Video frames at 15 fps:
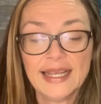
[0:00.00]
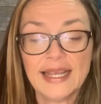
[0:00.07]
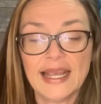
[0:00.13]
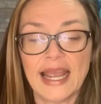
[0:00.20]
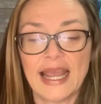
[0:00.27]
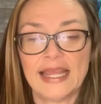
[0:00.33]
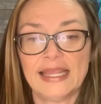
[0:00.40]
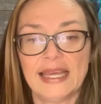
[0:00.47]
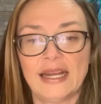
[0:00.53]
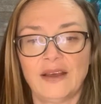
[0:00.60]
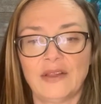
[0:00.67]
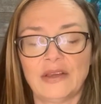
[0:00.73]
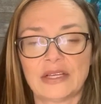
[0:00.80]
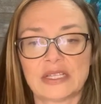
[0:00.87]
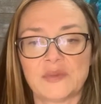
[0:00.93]
and then
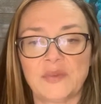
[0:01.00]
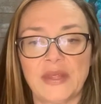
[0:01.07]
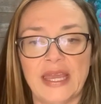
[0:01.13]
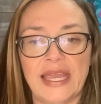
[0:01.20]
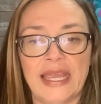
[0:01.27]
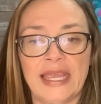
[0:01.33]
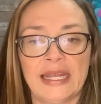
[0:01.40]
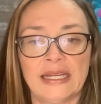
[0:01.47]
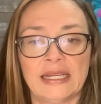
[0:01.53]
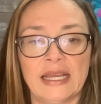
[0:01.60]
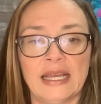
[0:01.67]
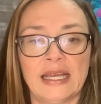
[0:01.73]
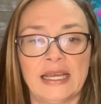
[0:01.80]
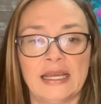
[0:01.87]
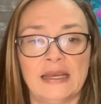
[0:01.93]
I'll explain
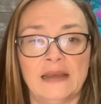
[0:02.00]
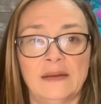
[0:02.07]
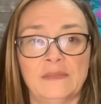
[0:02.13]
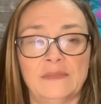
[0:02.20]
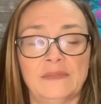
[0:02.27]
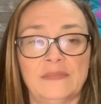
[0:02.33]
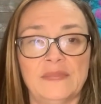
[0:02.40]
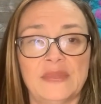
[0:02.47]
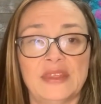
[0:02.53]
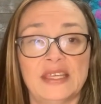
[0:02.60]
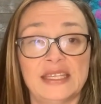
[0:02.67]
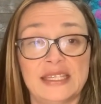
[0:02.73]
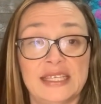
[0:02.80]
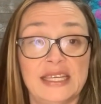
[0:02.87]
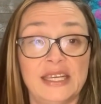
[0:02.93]

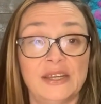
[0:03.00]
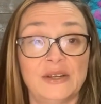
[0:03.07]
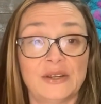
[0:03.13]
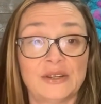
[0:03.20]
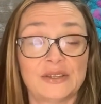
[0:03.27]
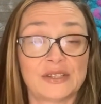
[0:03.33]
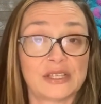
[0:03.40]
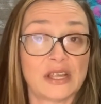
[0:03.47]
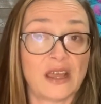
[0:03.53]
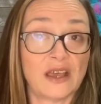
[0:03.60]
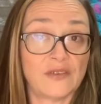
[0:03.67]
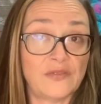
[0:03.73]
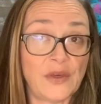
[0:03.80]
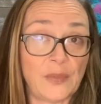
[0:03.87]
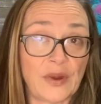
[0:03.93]
the tiers
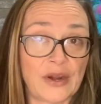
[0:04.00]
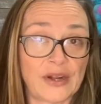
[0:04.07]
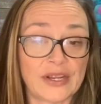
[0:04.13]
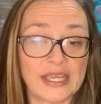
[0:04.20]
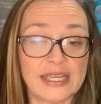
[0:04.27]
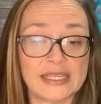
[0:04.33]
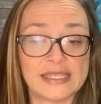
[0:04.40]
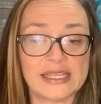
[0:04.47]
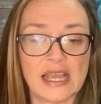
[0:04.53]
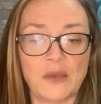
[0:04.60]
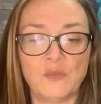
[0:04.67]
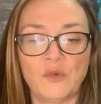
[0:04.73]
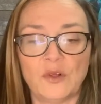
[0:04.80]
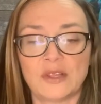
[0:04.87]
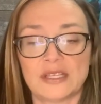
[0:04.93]
of the parties,
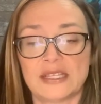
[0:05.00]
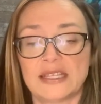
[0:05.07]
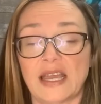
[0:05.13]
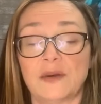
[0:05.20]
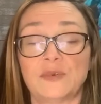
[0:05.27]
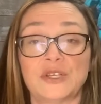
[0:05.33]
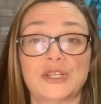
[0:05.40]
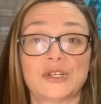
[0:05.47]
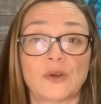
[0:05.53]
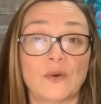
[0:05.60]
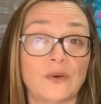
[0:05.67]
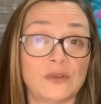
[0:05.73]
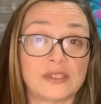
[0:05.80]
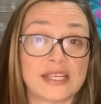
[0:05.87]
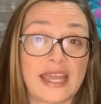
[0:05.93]
and we'll establish a
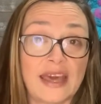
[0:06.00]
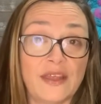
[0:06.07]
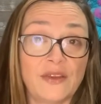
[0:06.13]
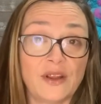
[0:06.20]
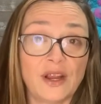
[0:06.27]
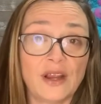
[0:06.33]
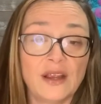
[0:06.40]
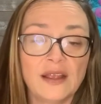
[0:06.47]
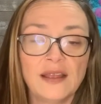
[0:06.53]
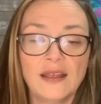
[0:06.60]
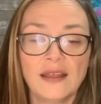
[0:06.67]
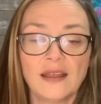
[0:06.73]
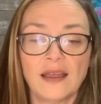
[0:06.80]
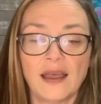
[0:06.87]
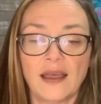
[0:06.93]
goal together.
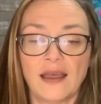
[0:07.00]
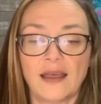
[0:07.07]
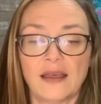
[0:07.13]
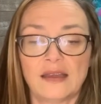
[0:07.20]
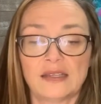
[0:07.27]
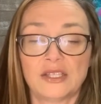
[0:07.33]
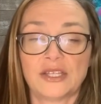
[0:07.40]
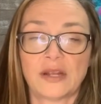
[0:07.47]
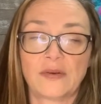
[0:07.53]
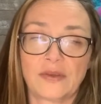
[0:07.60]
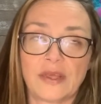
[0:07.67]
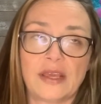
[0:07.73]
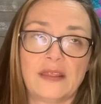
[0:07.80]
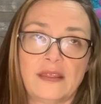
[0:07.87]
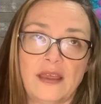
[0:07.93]

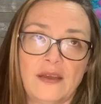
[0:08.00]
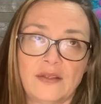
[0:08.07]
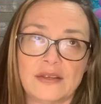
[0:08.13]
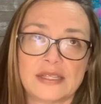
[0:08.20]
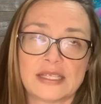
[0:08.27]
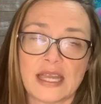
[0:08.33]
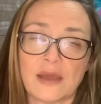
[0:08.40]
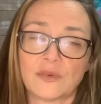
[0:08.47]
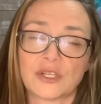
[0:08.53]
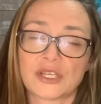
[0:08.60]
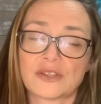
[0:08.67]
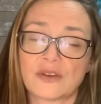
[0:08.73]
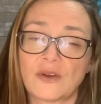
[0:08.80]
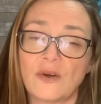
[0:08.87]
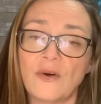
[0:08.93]
Generally, they'll establish
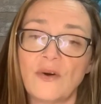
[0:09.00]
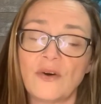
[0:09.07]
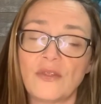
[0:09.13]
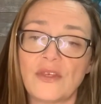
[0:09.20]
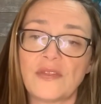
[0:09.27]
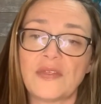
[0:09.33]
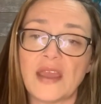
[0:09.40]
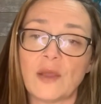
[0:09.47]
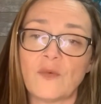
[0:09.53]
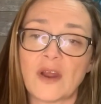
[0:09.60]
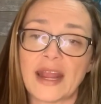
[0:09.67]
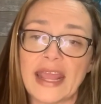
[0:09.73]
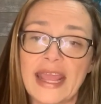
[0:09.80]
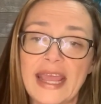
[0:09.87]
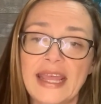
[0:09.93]
the goal that they
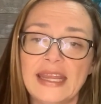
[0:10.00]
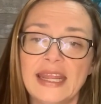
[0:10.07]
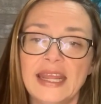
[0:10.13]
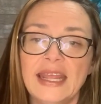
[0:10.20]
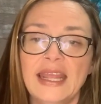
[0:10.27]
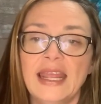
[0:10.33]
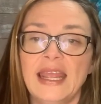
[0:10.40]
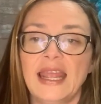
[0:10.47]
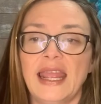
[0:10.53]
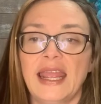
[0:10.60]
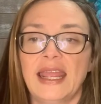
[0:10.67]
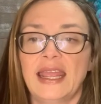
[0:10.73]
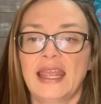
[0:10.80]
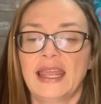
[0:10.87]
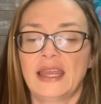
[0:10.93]
want to hit,
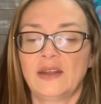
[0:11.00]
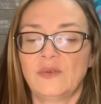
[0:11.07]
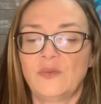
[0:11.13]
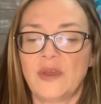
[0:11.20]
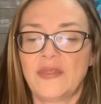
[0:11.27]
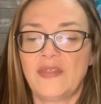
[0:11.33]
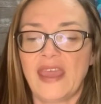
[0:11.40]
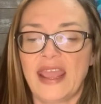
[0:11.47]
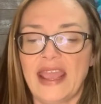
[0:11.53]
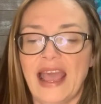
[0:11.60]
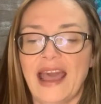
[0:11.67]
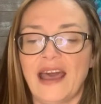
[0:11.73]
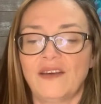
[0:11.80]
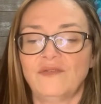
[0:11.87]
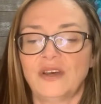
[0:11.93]
and when they
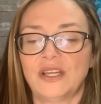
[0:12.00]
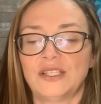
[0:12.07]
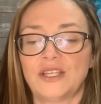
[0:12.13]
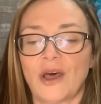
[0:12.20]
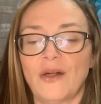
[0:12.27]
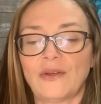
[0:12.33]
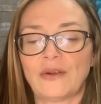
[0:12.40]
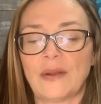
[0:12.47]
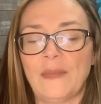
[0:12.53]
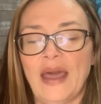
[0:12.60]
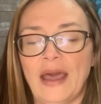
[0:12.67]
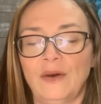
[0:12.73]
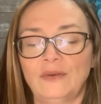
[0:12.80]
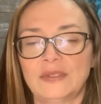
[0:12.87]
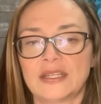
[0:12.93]
have a dollar
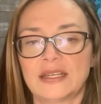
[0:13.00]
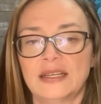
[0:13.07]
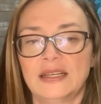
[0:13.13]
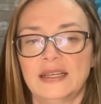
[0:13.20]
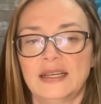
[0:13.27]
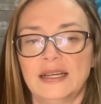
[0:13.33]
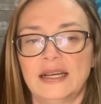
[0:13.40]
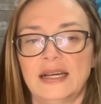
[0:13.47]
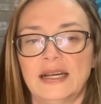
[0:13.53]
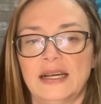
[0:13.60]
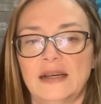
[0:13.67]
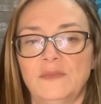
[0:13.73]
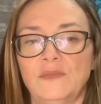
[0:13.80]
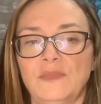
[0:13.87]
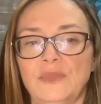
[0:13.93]
amount,
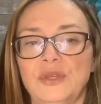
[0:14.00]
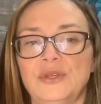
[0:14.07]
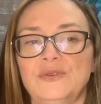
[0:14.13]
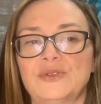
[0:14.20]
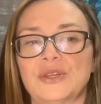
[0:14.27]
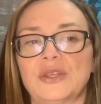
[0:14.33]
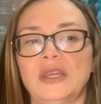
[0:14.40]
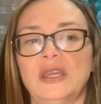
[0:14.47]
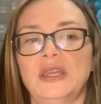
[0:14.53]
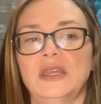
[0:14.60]
usually